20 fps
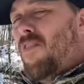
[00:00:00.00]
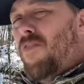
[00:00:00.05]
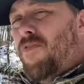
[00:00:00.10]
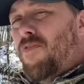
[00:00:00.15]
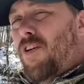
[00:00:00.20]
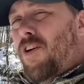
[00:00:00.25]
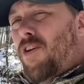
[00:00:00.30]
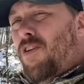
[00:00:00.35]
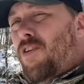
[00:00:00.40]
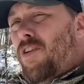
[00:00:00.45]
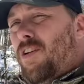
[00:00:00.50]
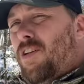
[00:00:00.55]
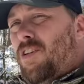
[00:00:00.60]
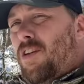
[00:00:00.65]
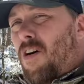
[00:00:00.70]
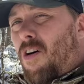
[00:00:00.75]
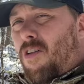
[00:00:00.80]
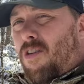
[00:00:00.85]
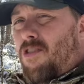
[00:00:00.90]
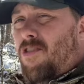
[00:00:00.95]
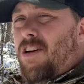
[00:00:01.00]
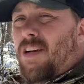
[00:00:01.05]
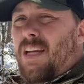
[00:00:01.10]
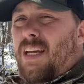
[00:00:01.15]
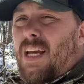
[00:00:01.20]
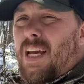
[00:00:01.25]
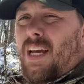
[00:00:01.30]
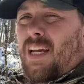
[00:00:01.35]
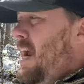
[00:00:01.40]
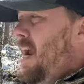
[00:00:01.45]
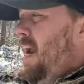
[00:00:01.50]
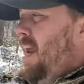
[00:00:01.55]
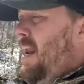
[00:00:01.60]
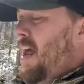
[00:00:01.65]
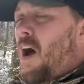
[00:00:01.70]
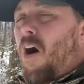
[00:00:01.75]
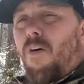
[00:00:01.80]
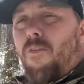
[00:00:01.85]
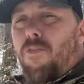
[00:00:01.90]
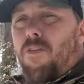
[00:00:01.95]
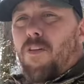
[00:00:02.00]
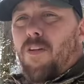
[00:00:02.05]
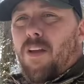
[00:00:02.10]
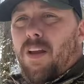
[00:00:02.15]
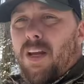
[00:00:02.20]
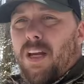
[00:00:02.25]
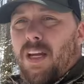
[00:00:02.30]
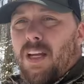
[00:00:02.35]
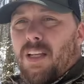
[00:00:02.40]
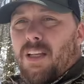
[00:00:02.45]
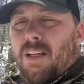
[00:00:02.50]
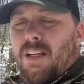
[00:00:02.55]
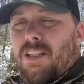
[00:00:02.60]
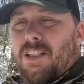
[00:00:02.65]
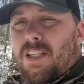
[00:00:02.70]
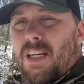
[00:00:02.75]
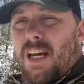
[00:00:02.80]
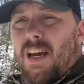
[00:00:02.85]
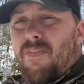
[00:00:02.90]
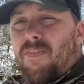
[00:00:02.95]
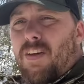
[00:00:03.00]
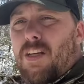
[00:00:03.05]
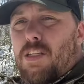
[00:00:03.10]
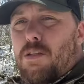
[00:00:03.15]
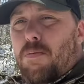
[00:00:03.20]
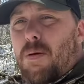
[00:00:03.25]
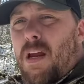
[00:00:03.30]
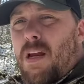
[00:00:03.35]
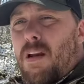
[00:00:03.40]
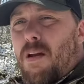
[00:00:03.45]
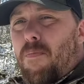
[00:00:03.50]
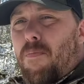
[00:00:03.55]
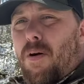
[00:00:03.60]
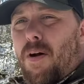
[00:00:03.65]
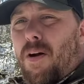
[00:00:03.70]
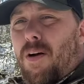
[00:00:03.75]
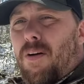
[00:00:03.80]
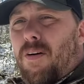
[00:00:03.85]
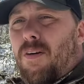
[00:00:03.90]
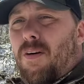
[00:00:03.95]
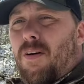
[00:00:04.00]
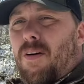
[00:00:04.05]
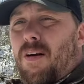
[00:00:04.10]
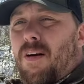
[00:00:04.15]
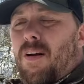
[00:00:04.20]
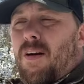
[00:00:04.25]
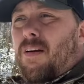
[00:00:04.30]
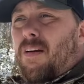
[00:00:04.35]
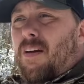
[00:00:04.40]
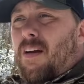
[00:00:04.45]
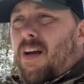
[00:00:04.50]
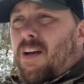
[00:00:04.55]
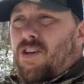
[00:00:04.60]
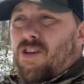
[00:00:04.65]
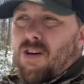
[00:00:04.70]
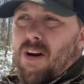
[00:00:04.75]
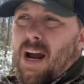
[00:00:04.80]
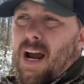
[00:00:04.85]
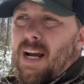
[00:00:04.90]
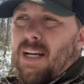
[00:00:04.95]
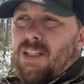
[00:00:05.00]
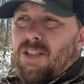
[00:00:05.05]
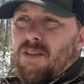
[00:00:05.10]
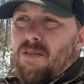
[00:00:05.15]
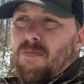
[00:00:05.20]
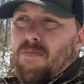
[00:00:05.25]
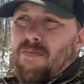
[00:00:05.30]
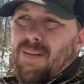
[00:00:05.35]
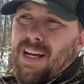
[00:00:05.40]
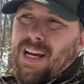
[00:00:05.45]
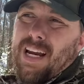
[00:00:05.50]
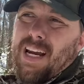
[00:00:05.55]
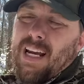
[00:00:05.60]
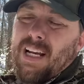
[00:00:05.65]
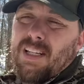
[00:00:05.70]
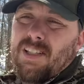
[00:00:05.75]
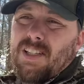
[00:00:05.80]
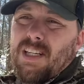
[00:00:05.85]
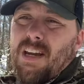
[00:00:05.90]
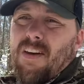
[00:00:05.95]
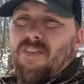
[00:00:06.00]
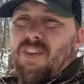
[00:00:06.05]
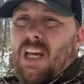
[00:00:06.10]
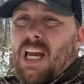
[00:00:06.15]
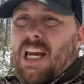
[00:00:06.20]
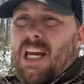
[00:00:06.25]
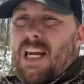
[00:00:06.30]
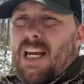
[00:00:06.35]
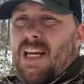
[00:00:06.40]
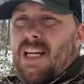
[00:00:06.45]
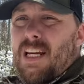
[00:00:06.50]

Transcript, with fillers: food is harder to get. And hopefully, let's see if this peanut butter attracts them and see if they eat